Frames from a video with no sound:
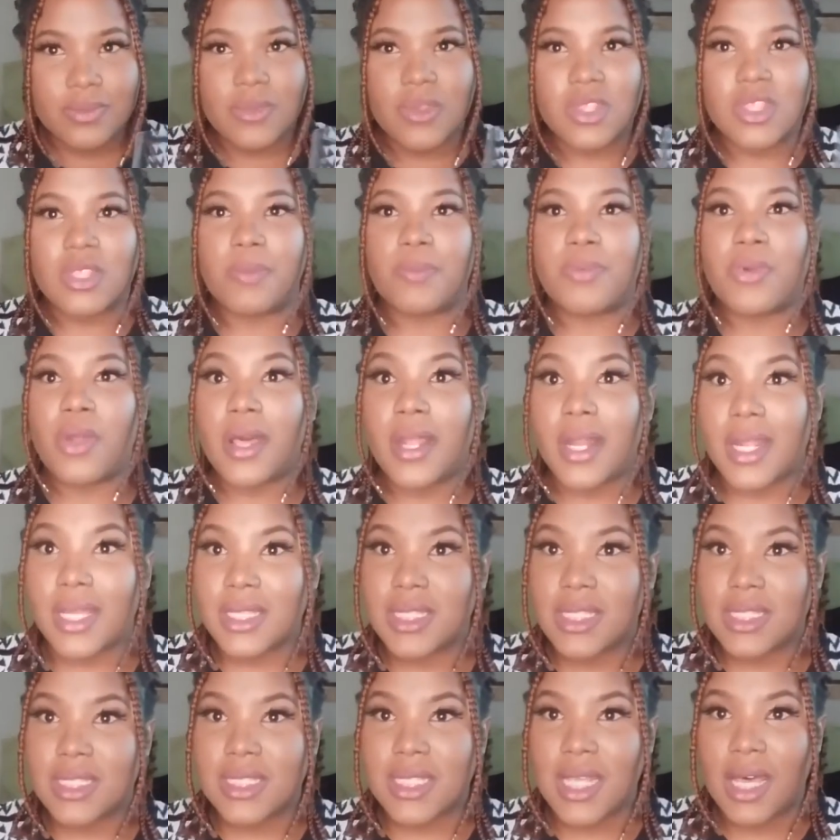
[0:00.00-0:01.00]
the
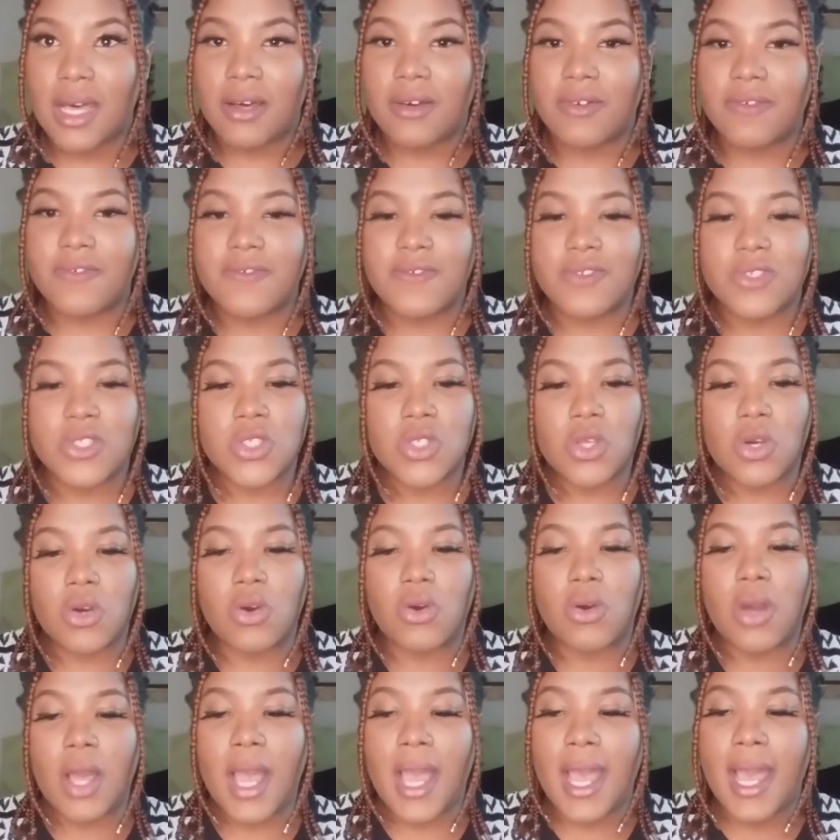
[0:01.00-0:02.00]
product itself.
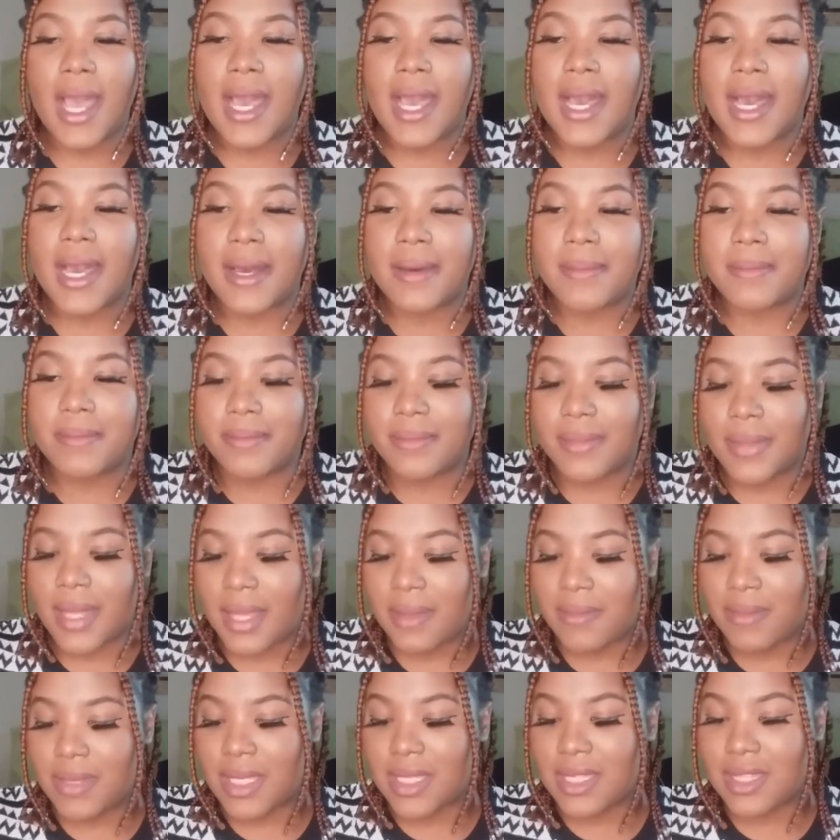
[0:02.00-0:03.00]
So,
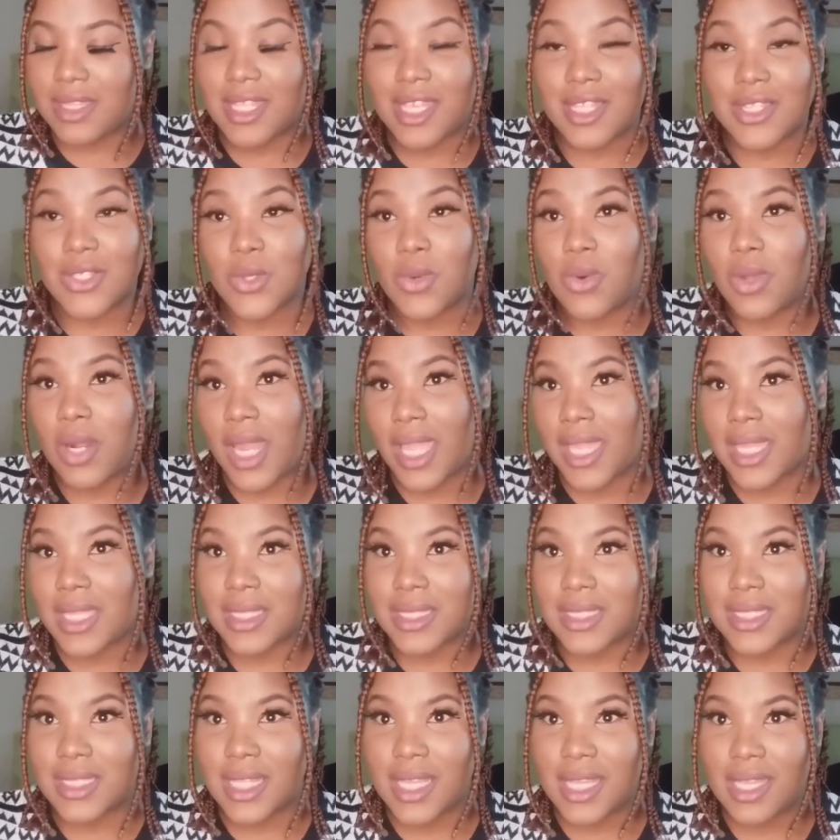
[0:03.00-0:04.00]
I mean, that's all I
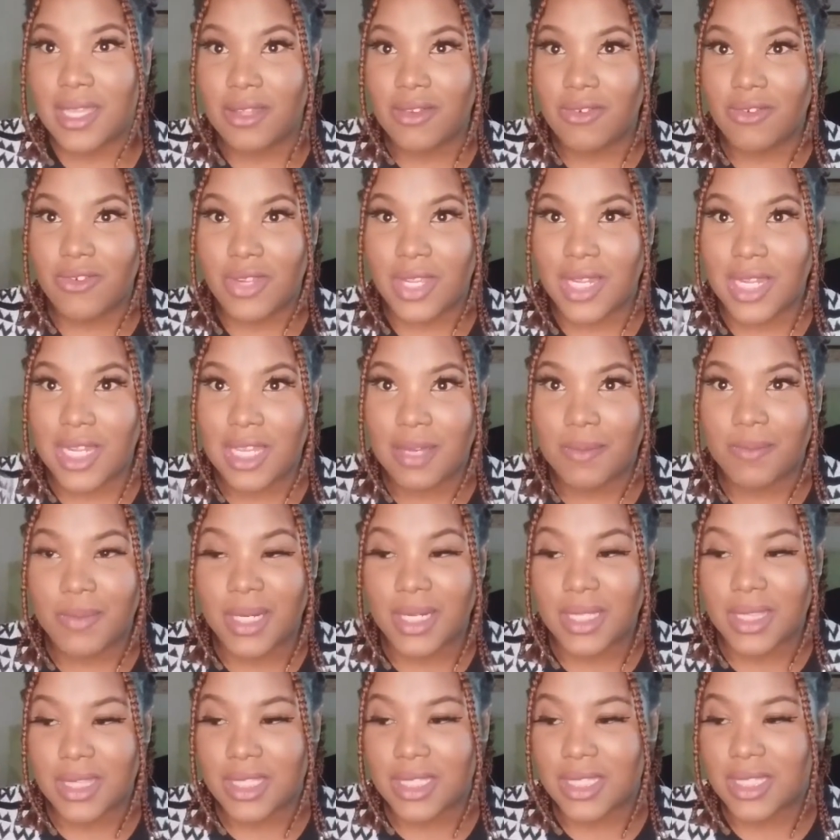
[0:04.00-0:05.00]
can say really
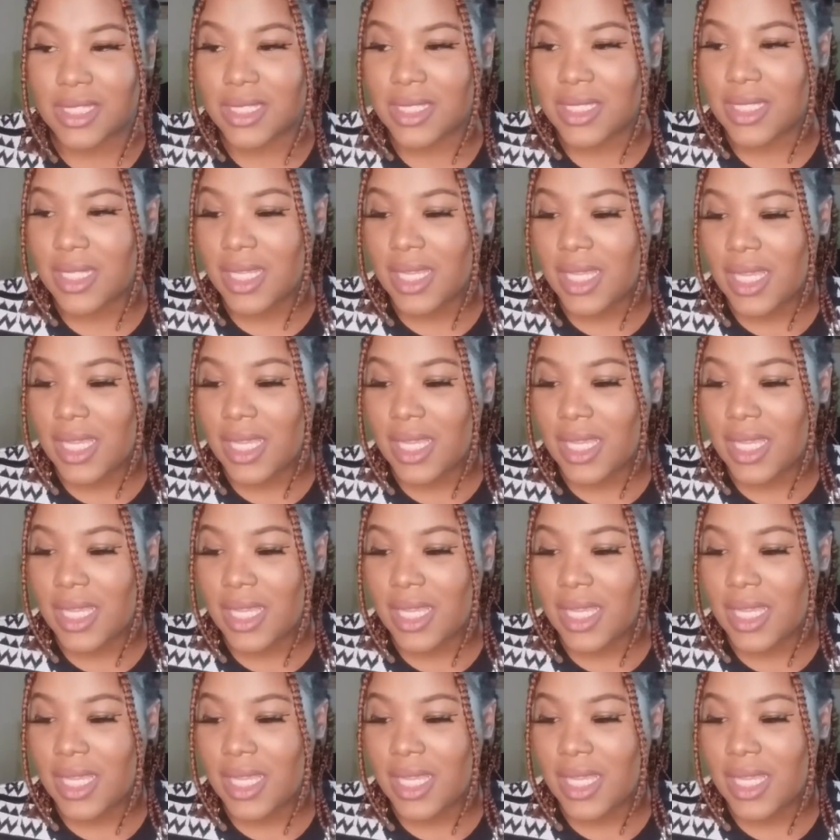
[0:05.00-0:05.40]
about this.